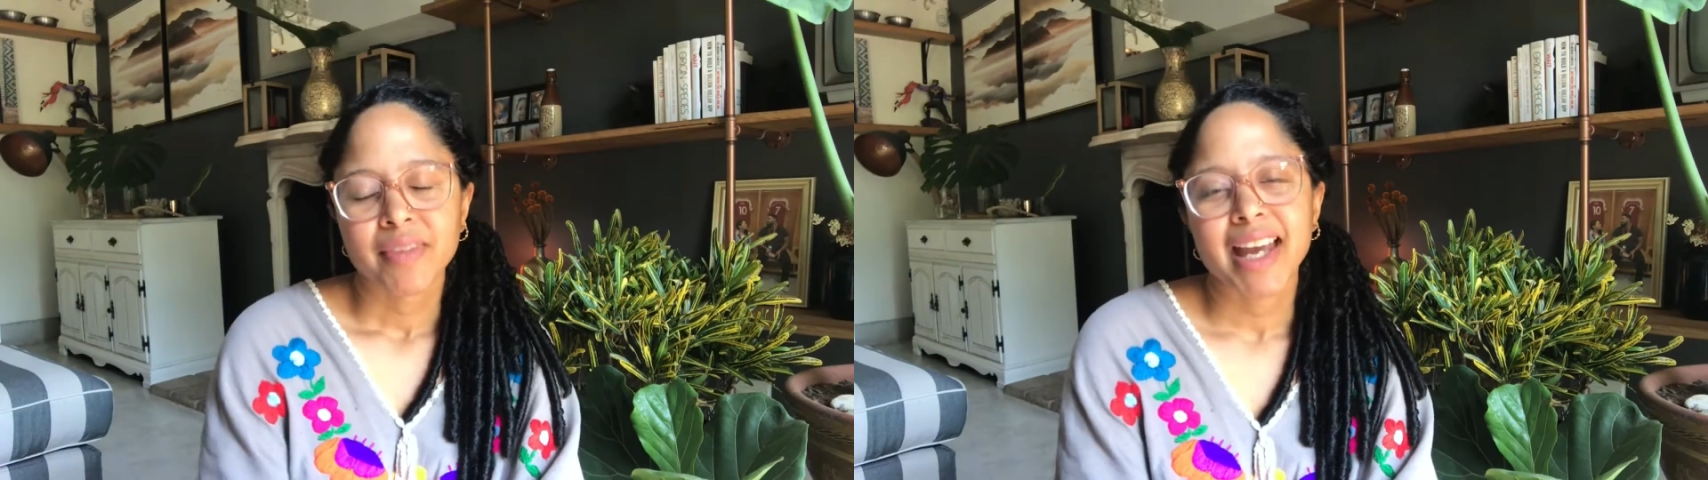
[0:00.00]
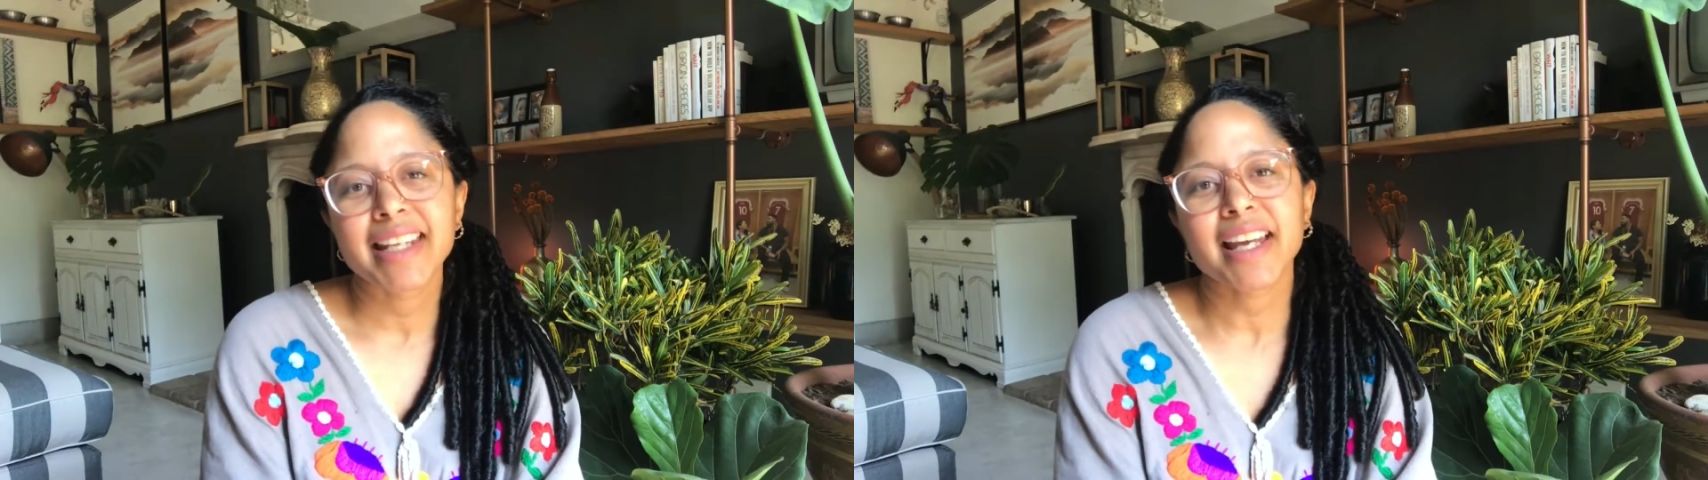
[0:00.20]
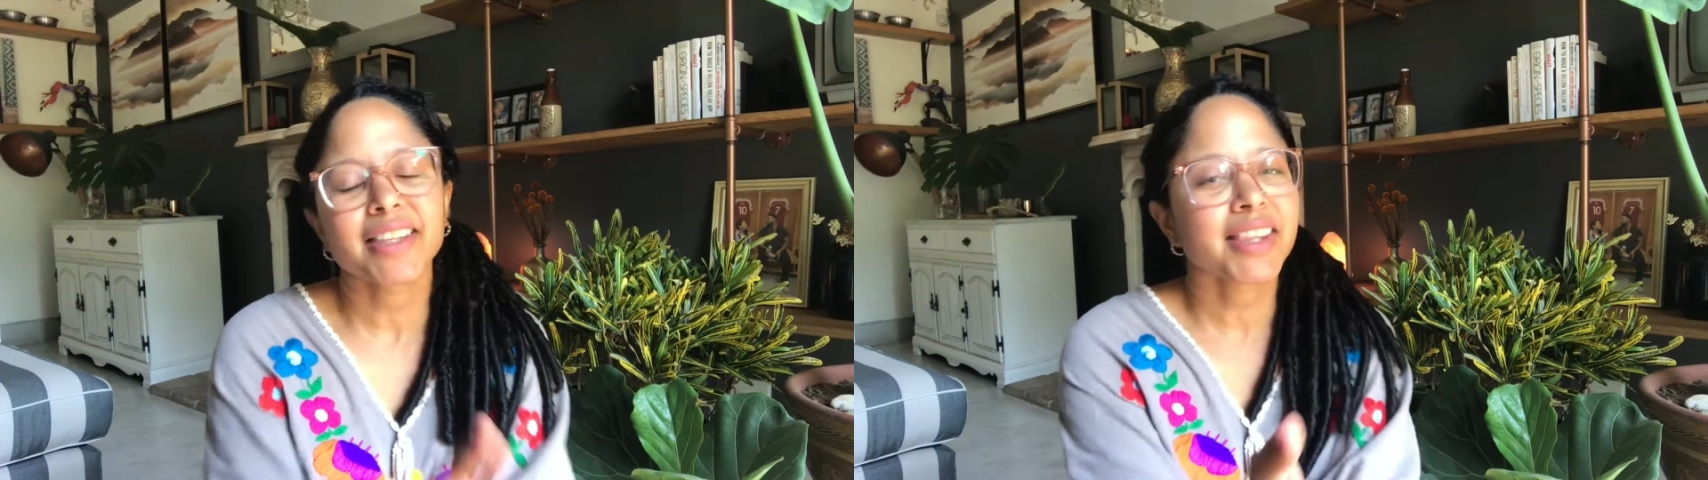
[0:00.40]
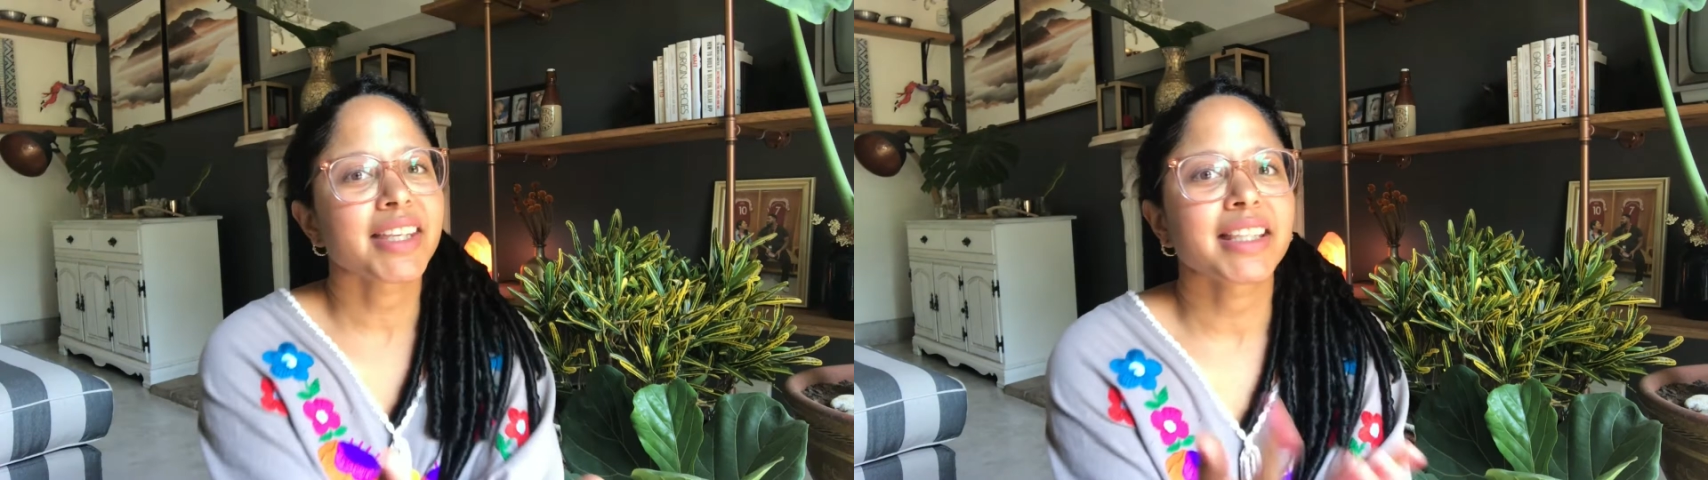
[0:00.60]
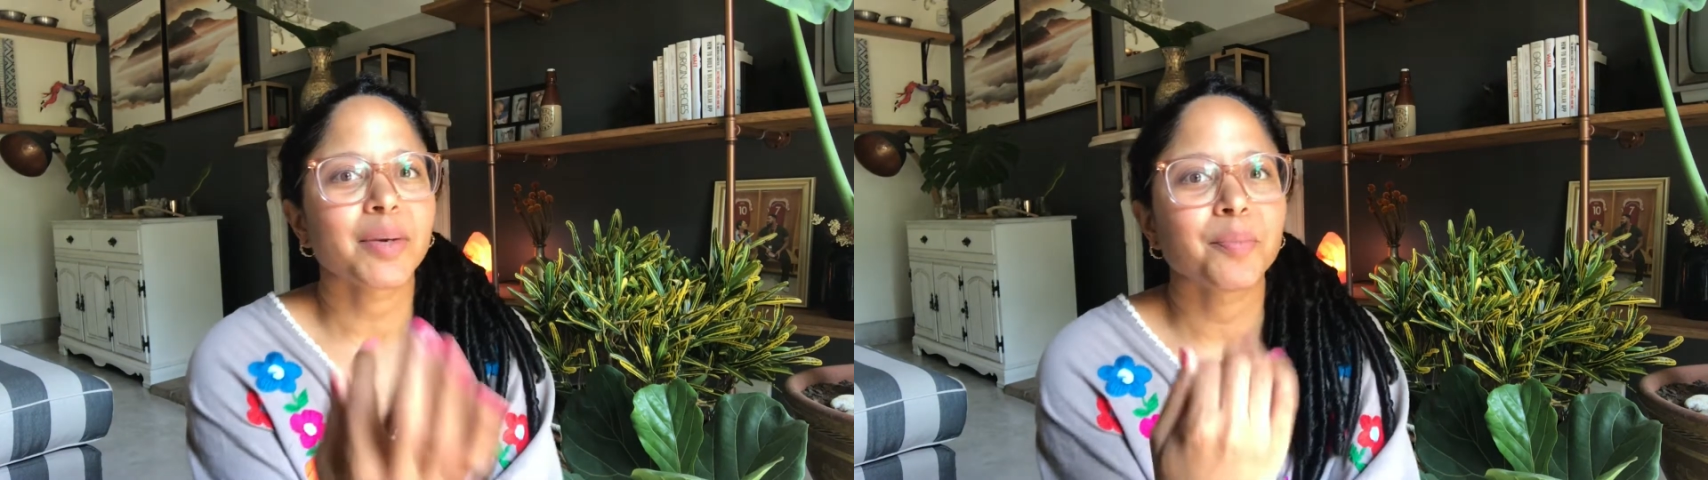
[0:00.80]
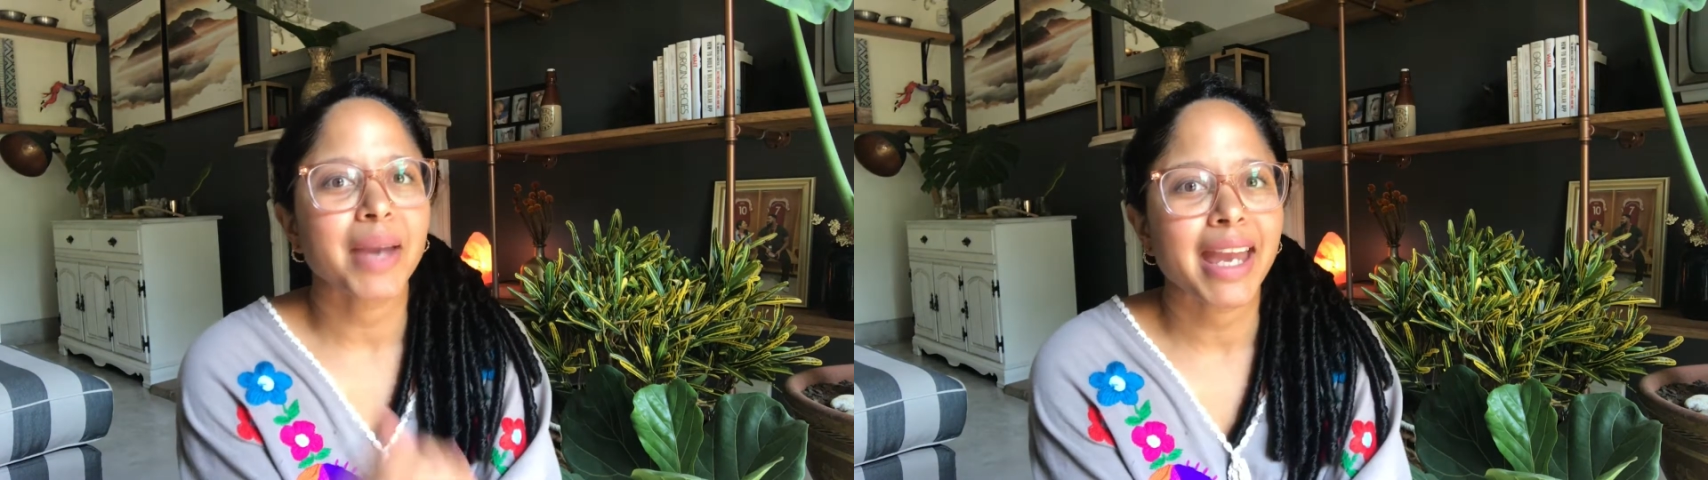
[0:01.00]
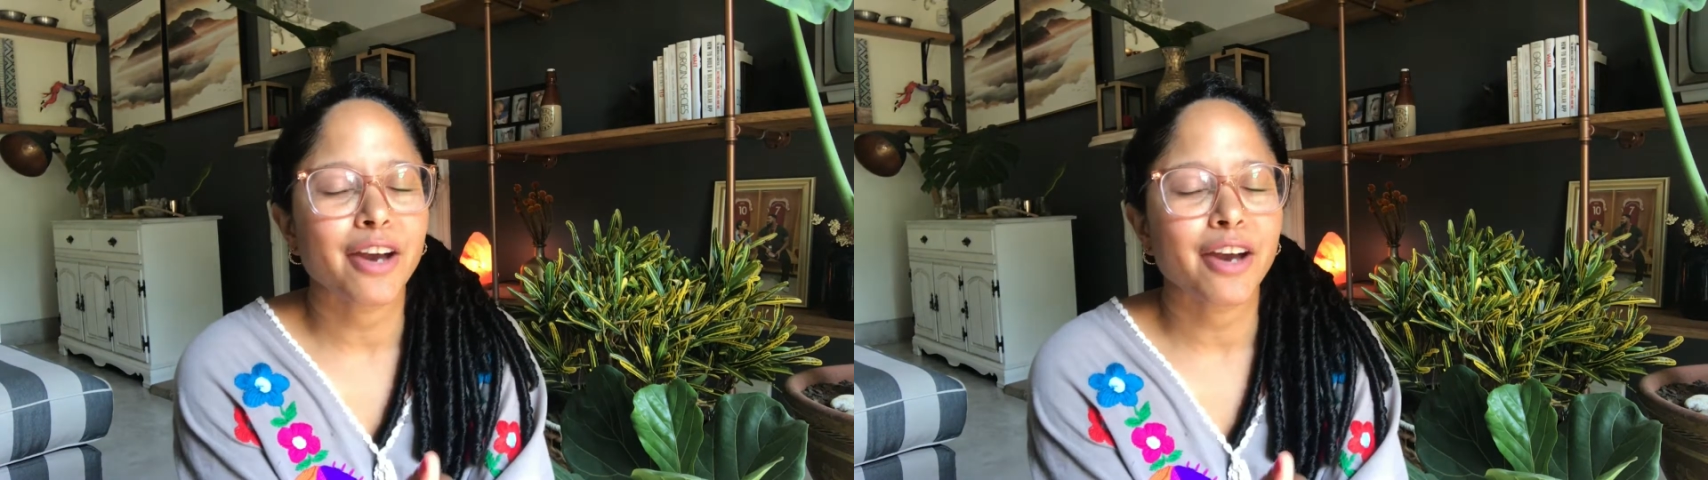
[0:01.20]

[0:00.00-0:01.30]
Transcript: Another thing that may